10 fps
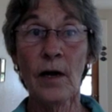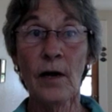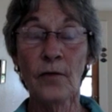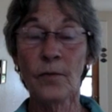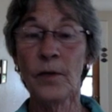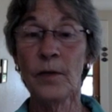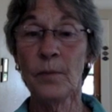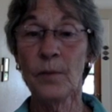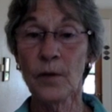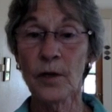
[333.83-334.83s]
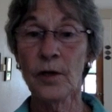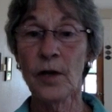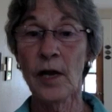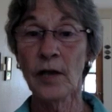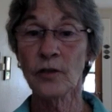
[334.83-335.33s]
other people
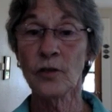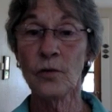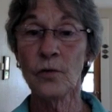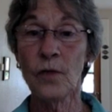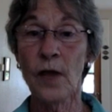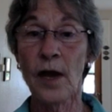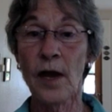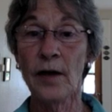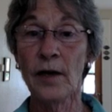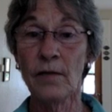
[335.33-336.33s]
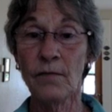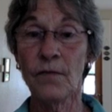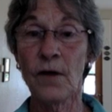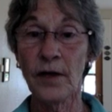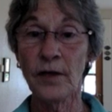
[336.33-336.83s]
connect to that and
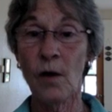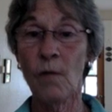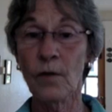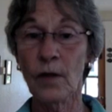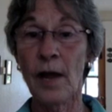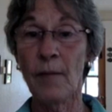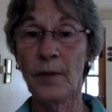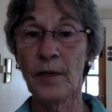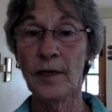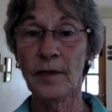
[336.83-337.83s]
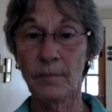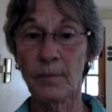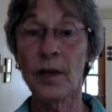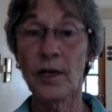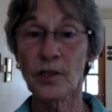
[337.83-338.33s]
find overlapping
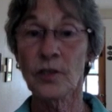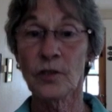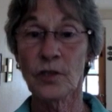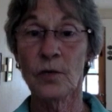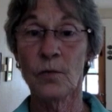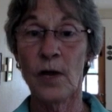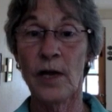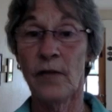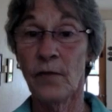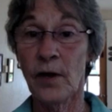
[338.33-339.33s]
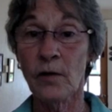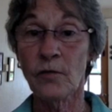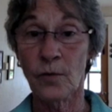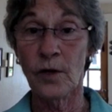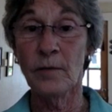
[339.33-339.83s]
places in a way in
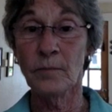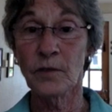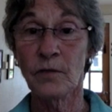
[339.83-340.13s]
their dreams,